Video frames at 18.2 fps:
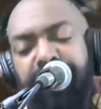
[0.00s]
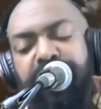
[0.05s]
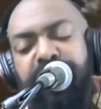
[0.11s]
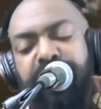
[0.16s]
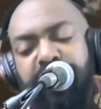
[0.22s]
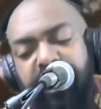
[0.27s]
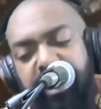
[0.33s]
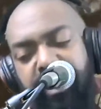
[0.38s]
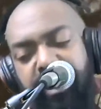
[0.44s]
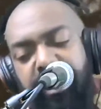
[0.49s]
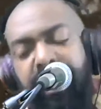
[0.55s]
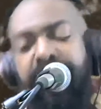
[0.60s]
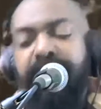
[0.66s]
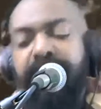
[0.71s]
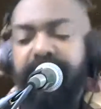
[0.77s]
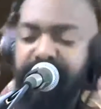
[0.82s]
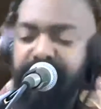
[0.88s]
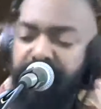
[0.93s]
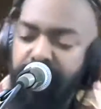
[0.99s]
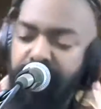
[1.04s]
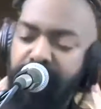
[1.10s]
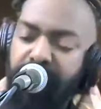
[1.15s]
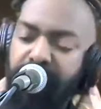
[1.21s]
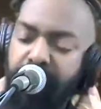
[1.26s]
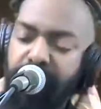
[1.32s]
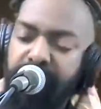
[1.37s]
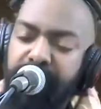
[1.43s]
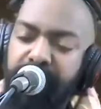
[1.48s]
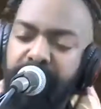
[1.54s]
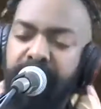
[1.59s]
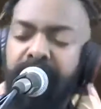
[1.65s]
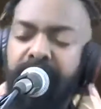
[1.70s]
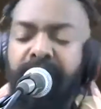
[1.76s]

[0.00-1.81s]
this year in the studio here,